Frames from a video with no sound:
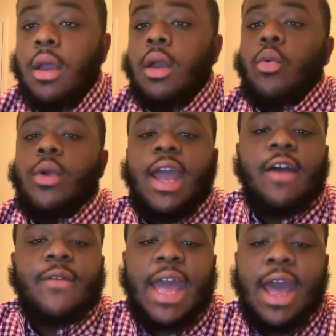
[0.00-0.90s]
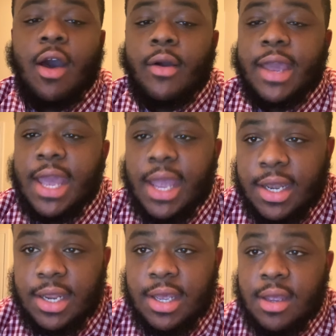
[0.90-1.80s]
We have Al
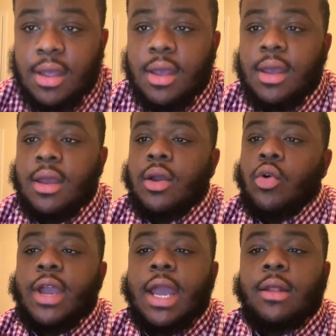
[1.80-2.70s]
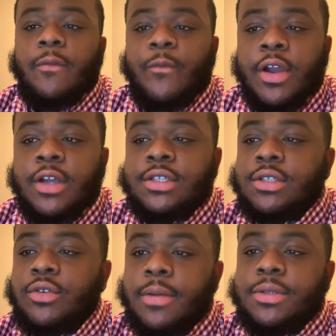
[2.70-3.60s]
Kendi, who gave the first
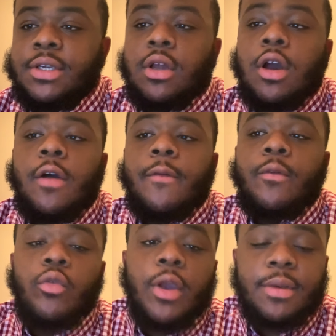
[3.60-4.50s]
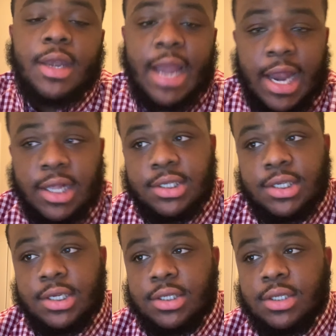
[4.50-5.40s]
description of
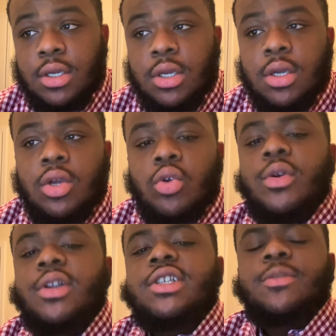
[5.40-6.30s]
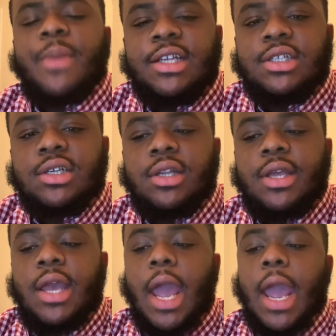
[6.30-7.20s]
cryptanalysis, which is
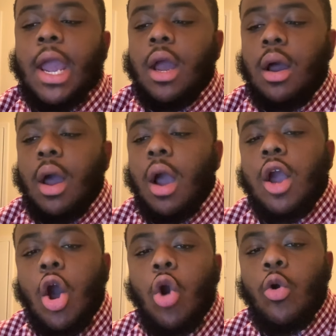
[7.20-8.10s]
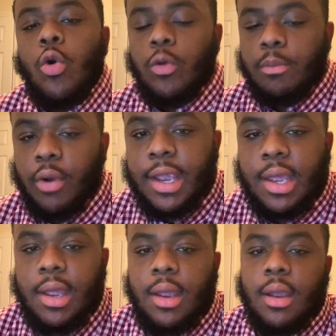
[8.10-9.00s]
basically a
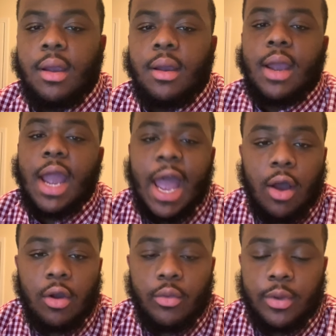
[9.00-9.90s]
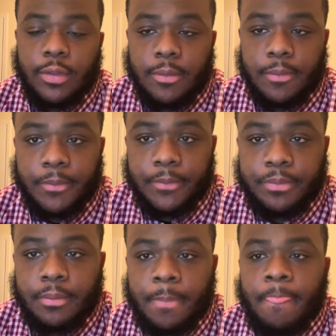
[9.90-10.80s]
code-breaking algorithm.
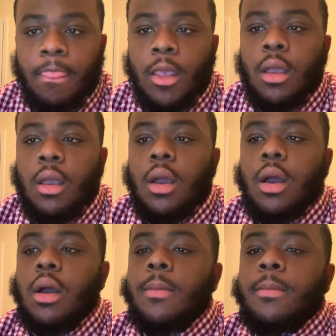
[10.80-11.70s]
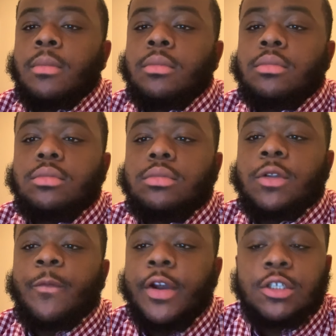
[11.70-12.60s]
The
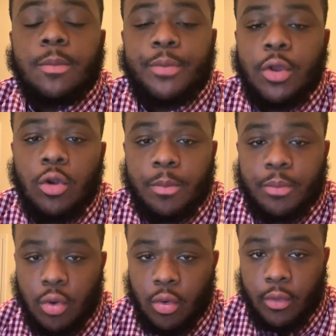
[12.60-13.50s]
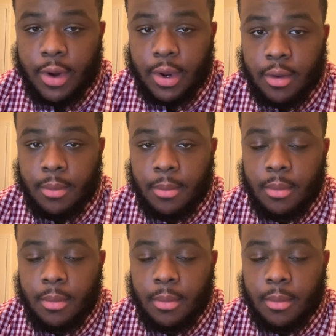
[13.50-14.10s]
first computer program